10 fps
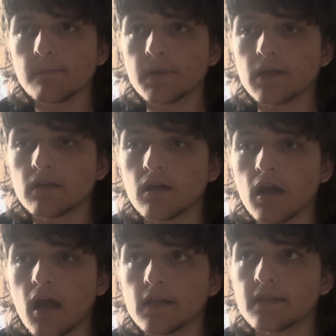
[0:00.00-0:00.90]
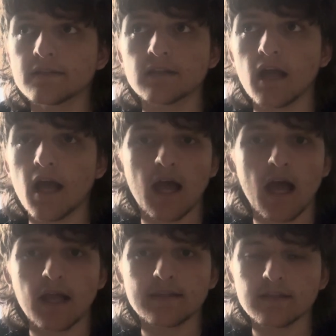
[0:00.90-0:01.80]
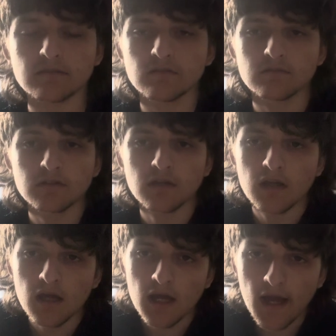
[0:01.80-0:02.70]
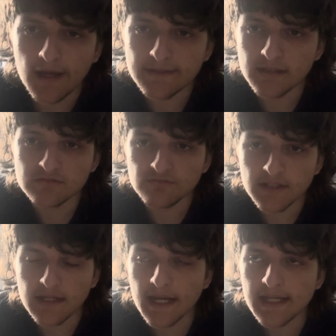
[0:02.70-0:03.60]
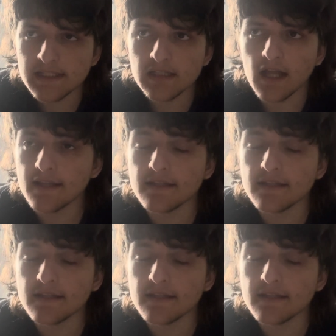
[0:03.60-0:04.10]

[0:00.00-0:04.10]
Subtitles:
but I didn't realize I